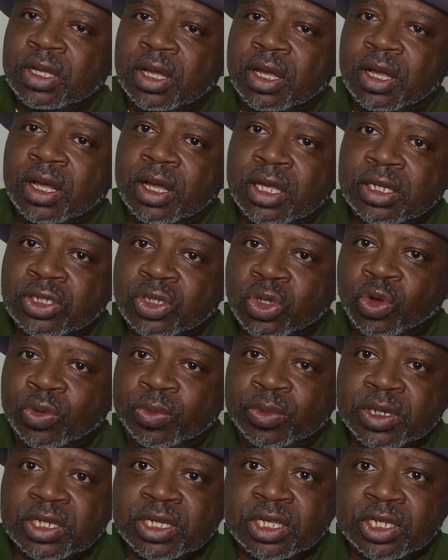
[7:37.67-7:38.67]
But
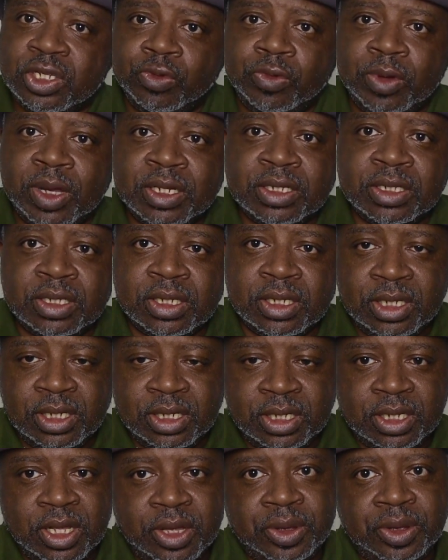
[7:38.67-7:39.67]
to get your
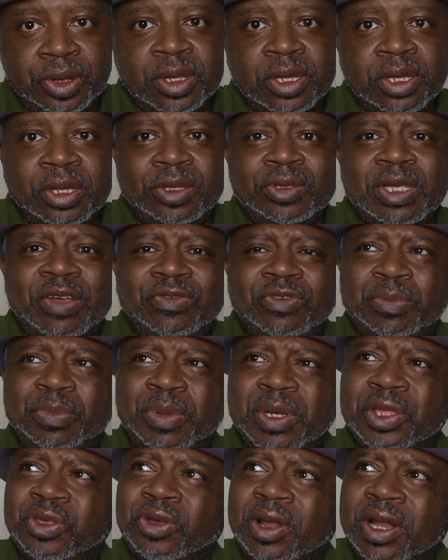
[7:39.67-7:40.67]
residency there, you have to
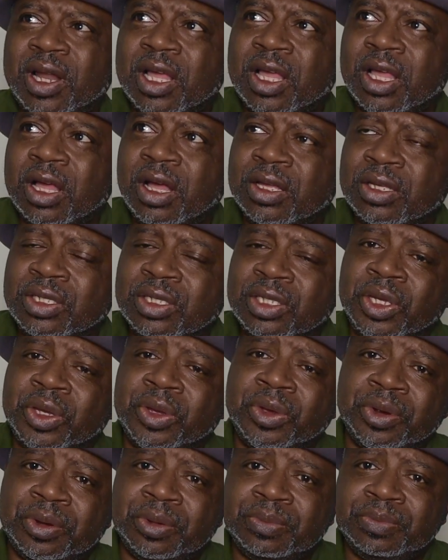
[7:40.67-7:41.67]
be there like a
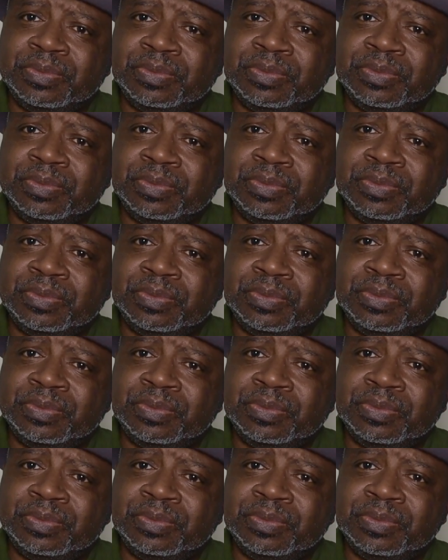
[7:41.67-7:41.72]
year.